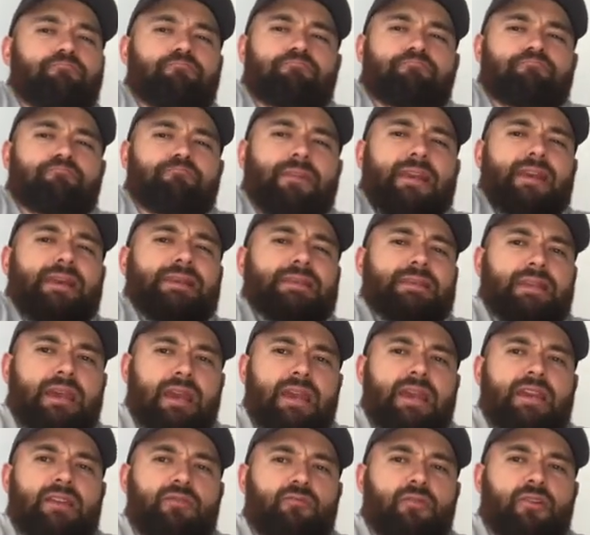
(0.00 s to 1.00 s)
being
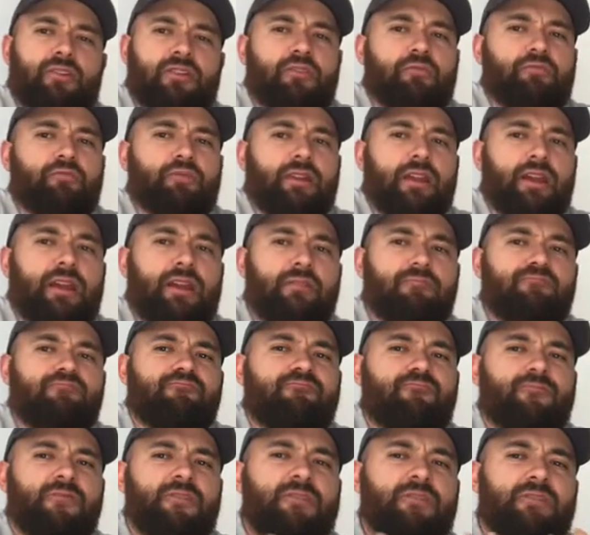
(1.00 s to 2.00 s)
tight when you play.
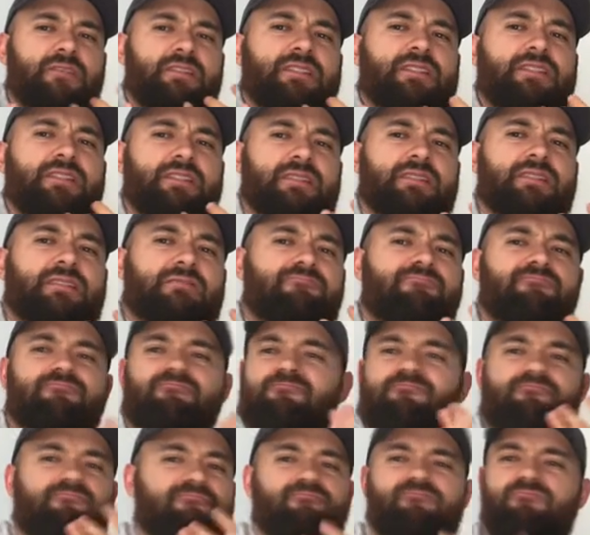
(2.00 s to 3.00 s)
This is
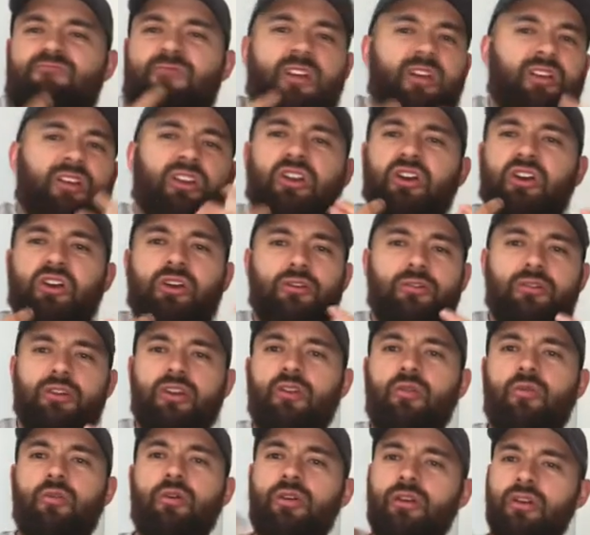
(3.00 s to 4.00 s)
not good.
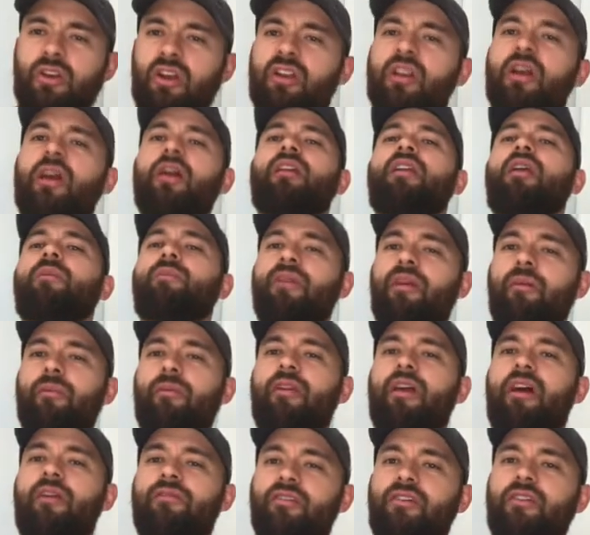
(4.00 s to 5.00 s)
You're not going to be able to
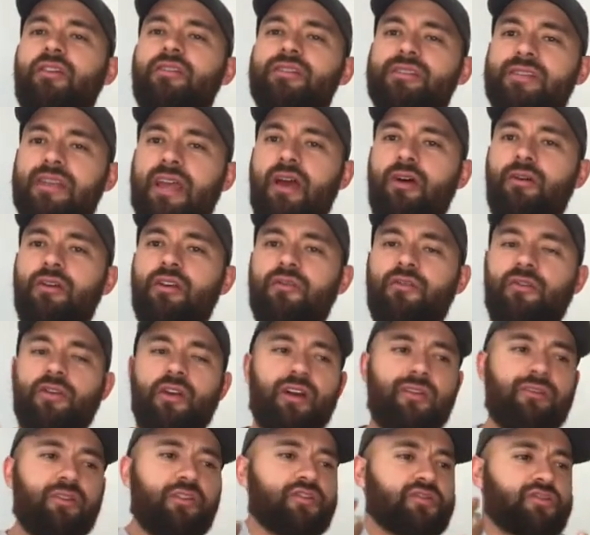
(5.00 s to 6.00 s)
have a good sound if you
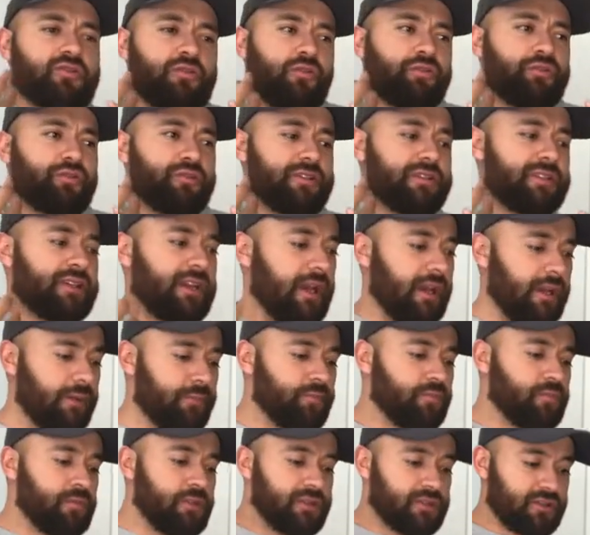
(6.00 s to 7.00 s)
have your shoulders tight.
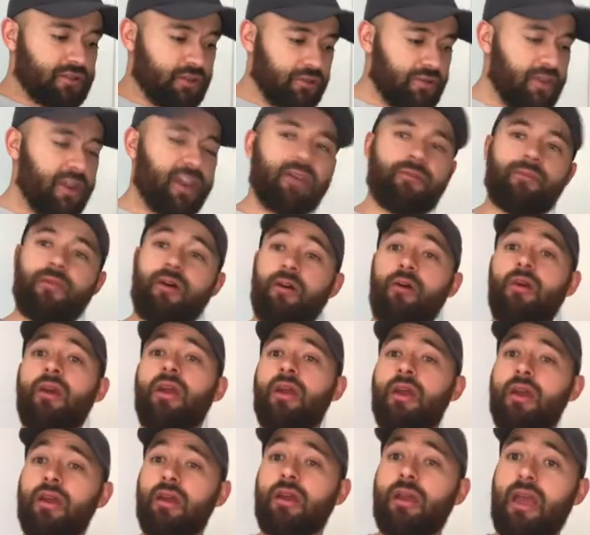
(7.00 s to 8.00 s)
So think about
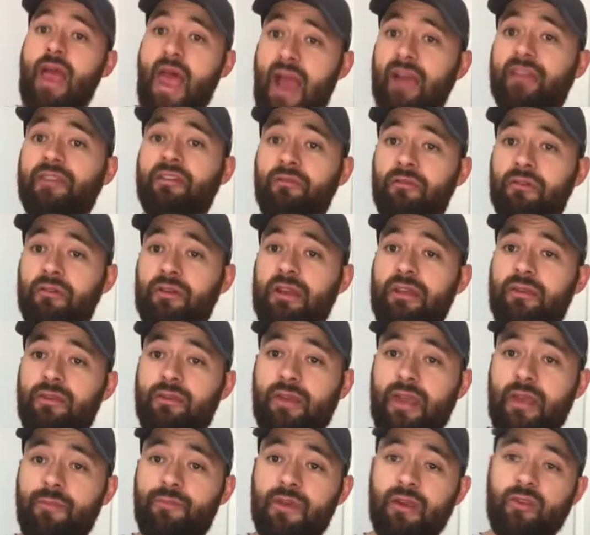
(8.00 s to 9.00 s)
actively
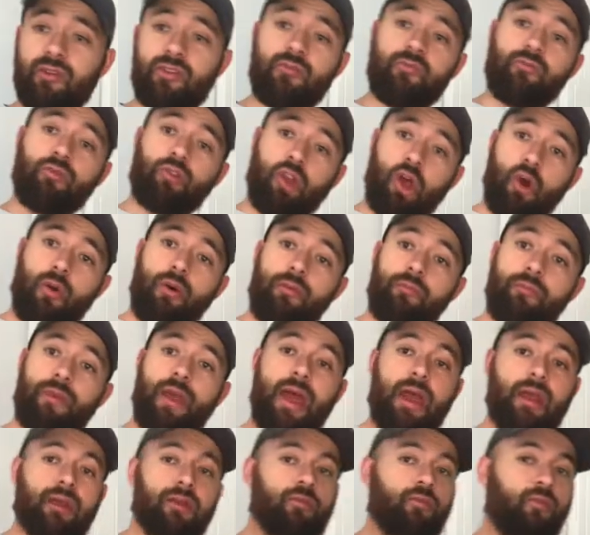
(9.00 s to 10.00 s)
keeping them low and back.
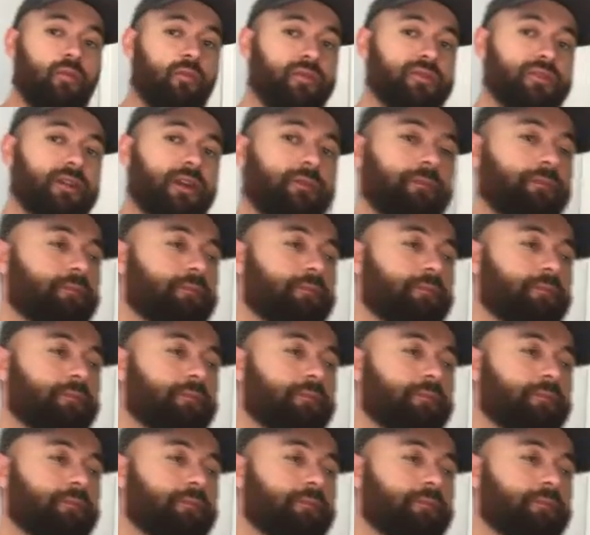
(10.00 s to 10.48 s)
One more time.